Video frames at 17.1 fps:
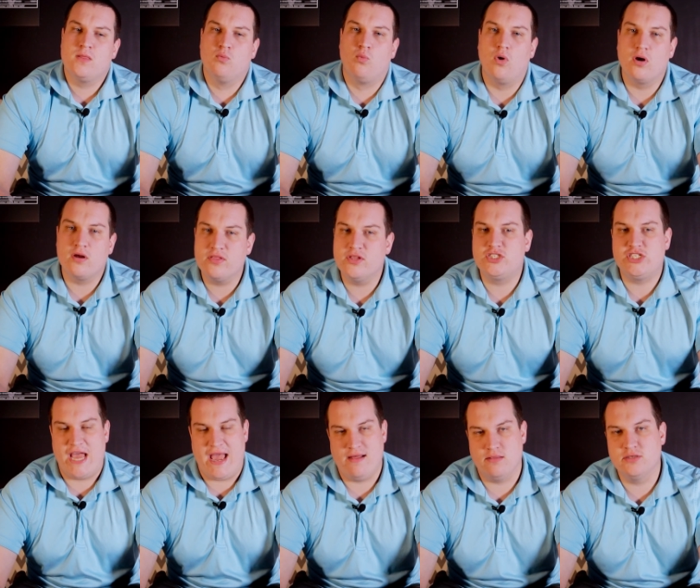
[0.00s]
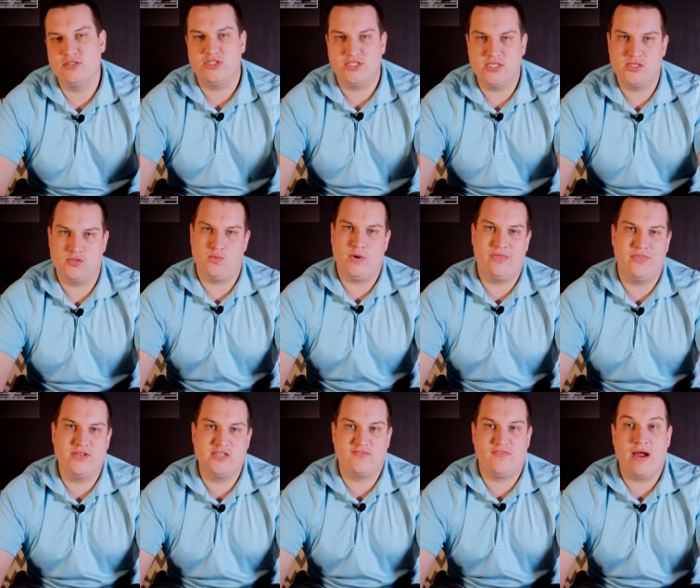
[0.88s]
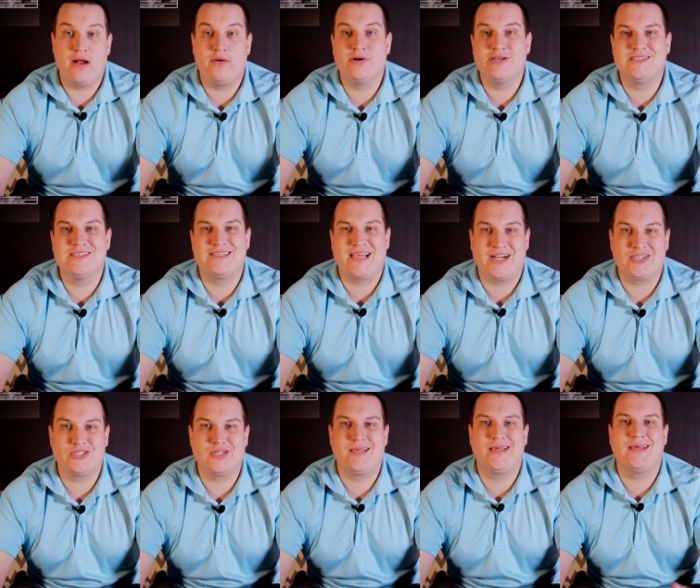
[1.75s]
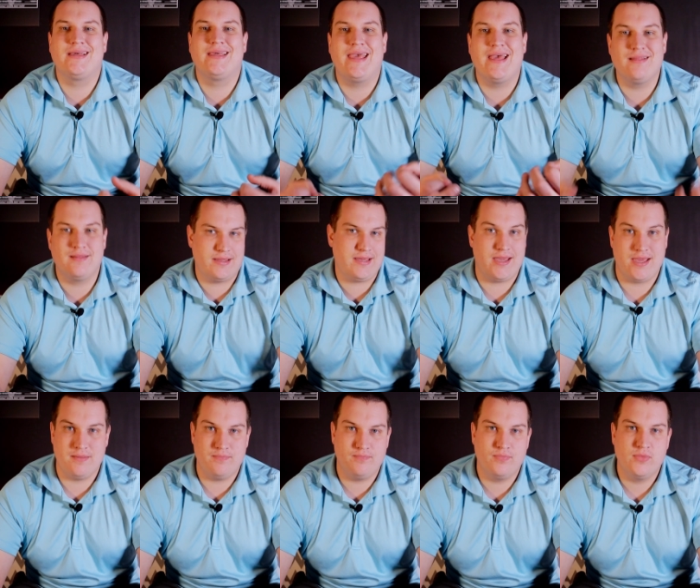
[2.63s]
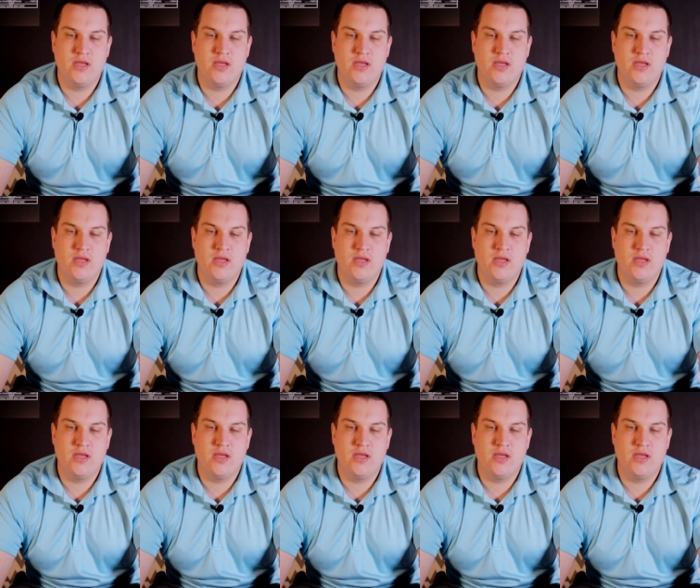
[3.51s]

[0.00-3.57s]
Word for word: one of the challenges with this virus is actually killing it.